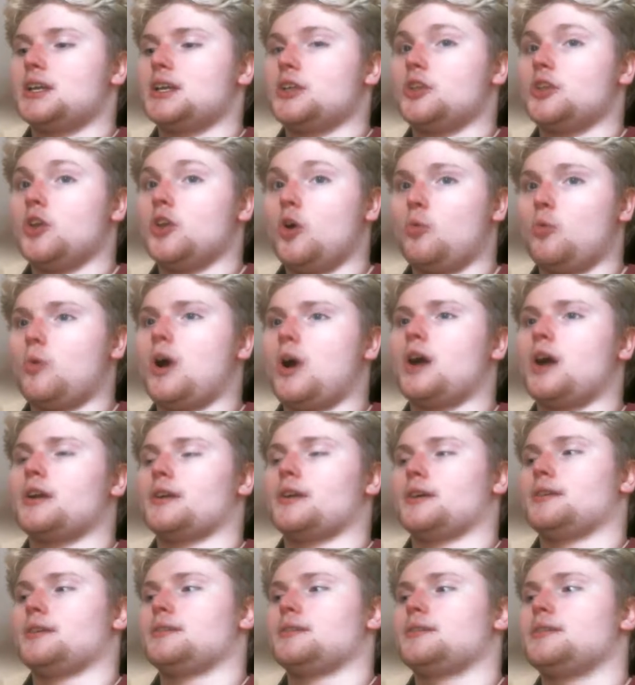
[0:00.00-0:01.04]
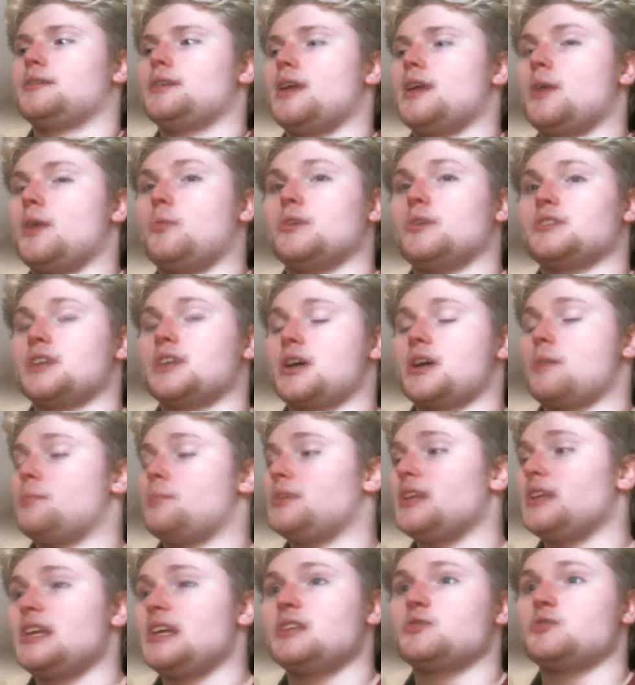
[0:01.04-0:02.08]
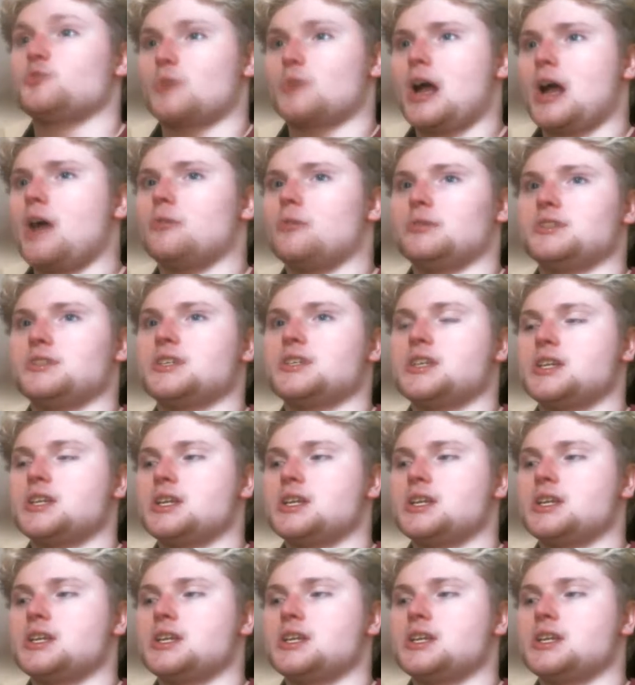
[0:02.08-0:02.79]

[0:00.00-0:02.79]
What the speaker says: no water. It was a complete drought.